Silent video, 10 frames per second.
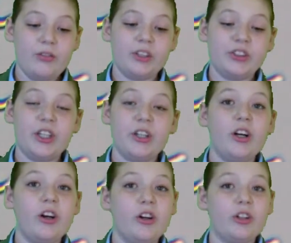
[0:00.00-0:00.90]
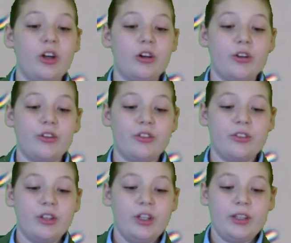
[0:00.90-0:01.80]
Flagella are longer
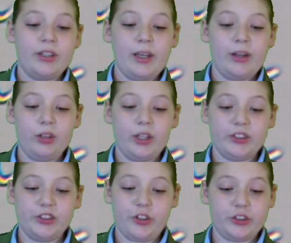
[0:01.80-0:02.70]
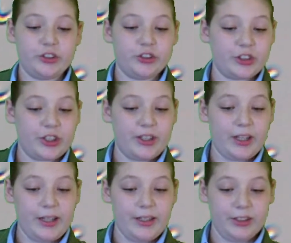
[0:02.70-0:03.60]
tail-like structures
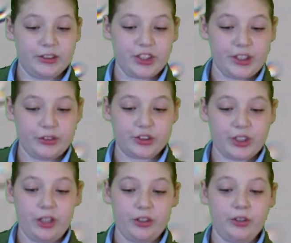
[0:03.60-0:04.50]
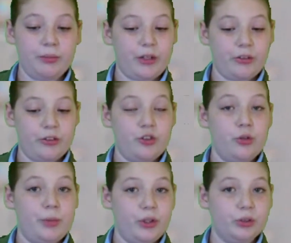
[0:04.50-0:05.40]
containing cytoskeleton
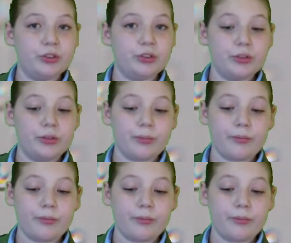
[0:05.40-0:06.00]
microtubules.